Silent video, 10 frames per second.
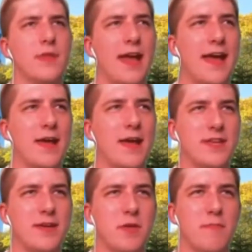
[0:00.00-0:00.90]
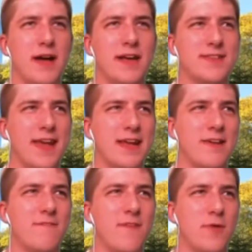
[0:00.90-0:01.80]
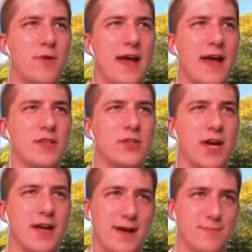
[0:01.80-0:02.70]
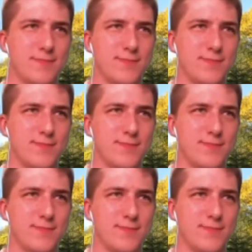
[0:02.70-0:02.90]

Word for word: and redeem them by scanning phone at the checkout.